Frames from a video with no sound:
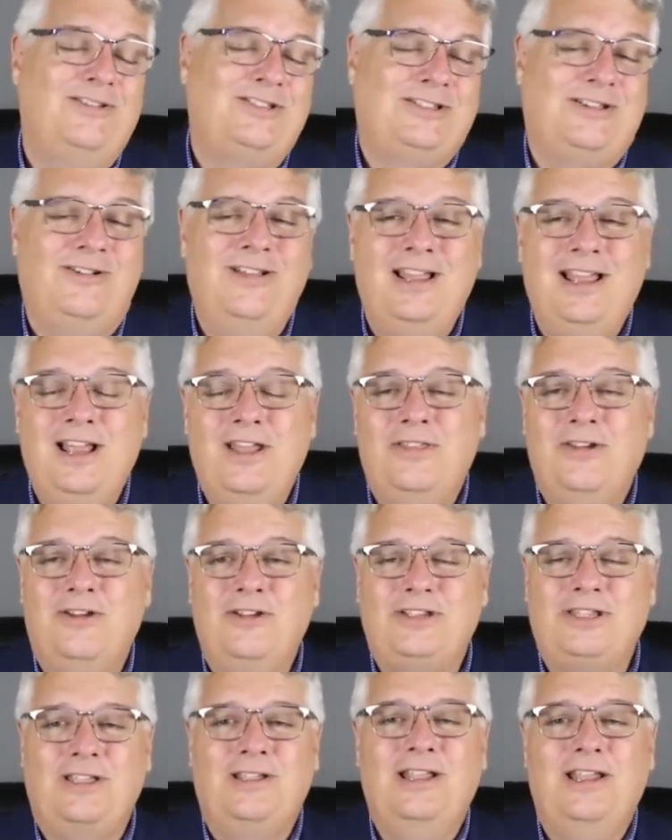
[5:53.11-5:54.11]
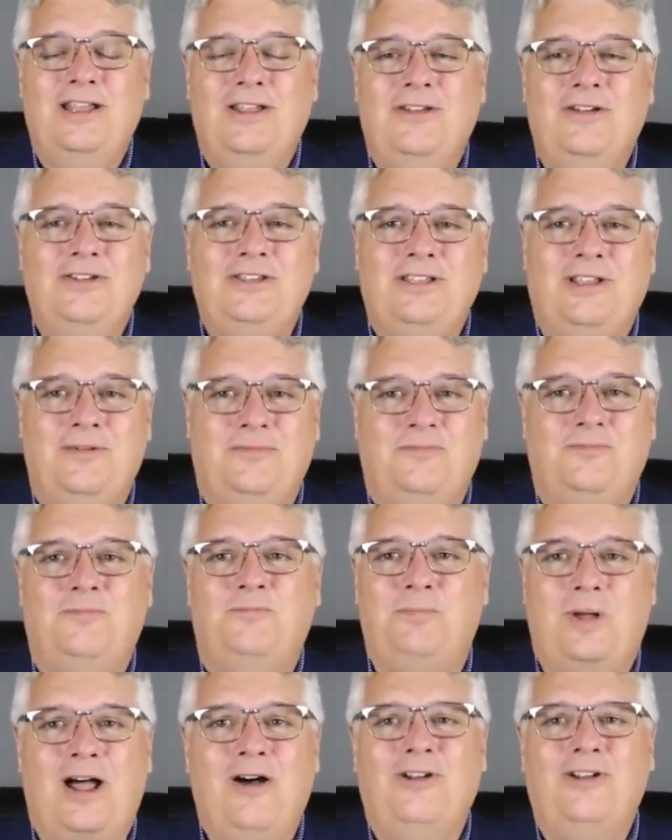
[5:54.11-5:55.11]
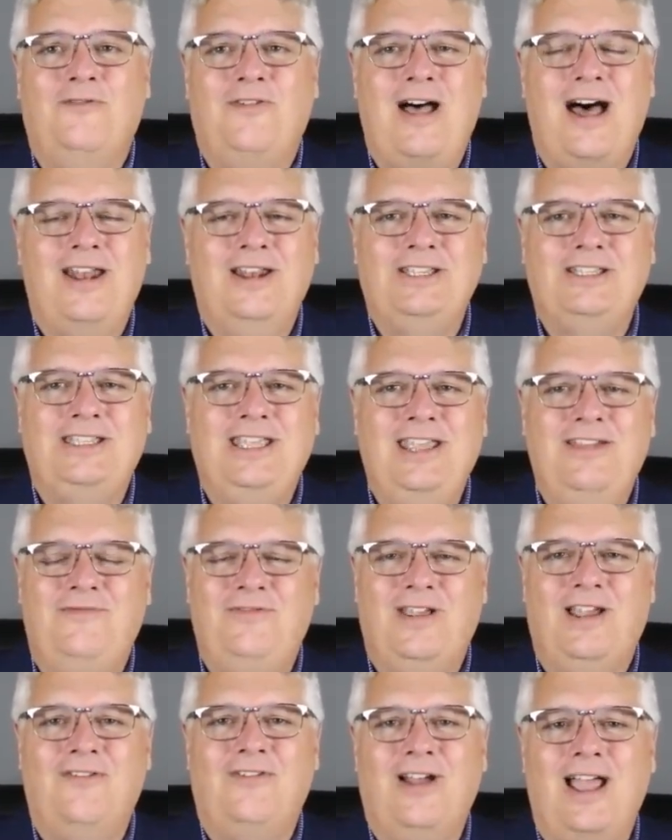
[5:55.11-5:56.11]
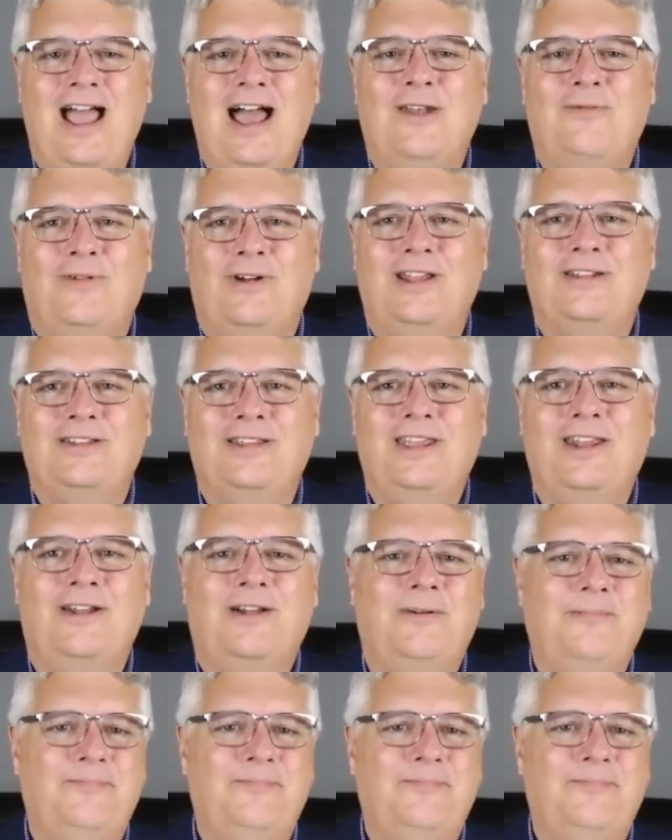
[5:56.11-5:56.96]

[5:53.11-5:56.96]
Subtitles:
So there's a bout of honesty if you ever had one.